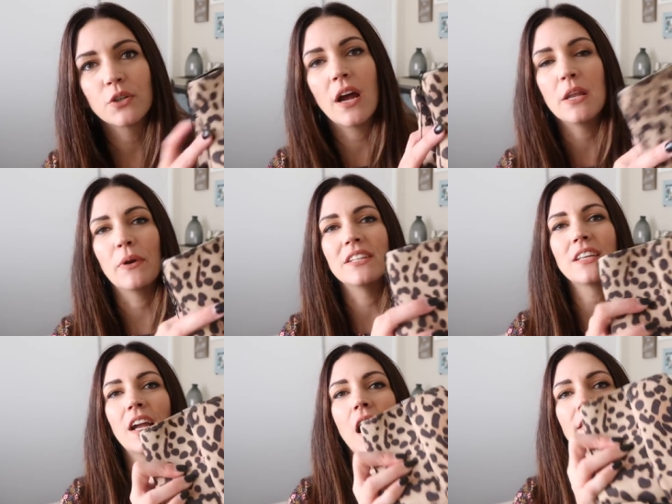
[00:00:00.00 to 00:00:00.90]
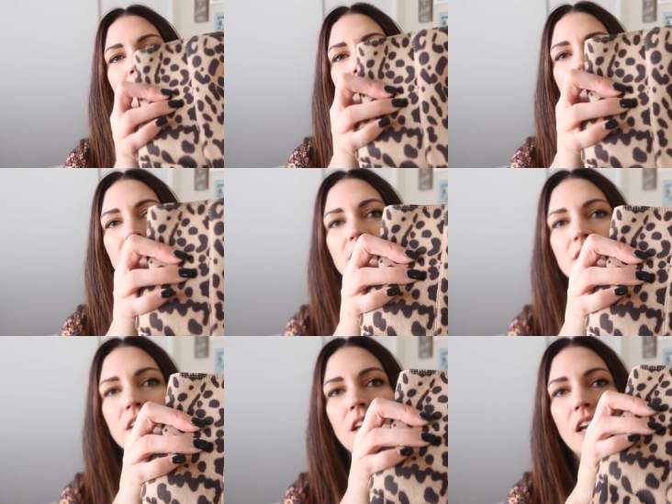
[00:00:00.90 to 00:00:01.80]
So anyways, I got these.
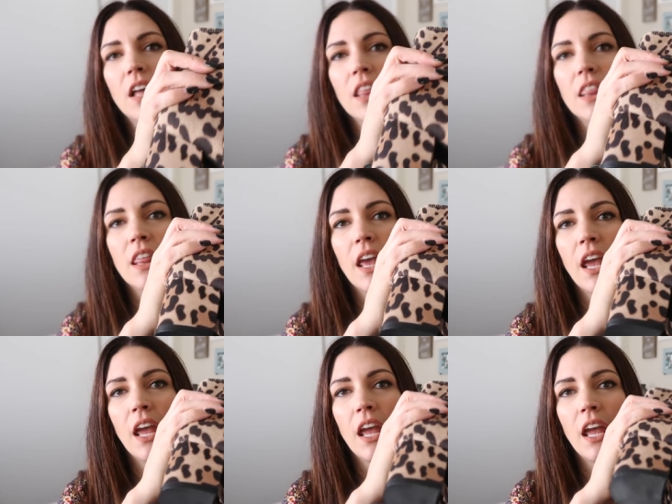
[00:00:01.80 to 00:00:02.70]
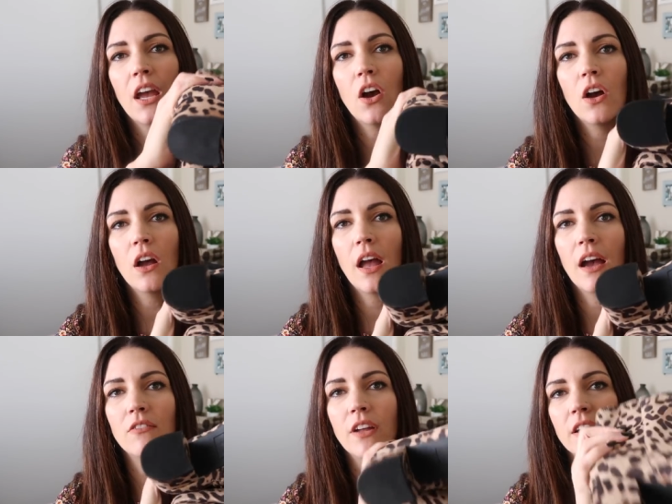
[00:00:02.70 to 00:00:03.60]
They
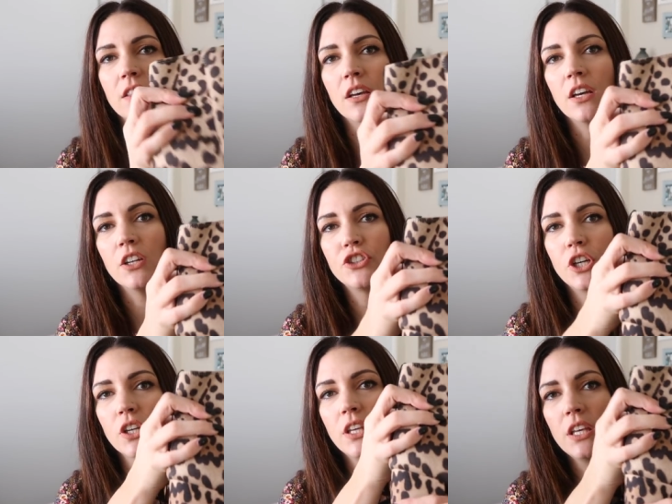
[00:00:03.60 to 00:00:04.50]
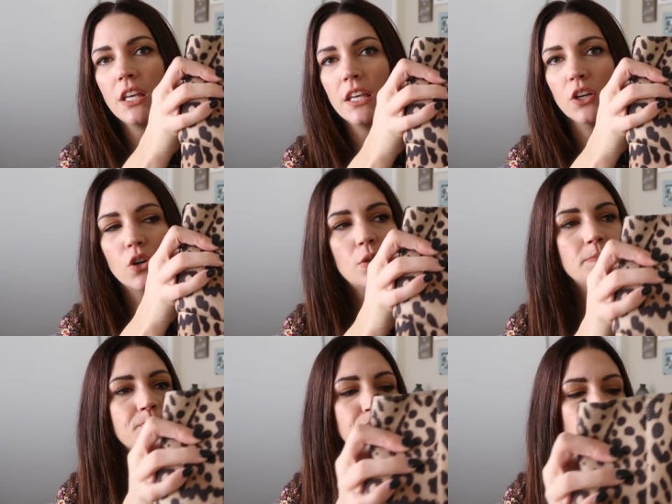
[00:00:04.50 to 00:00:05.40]
have like the chunky heel.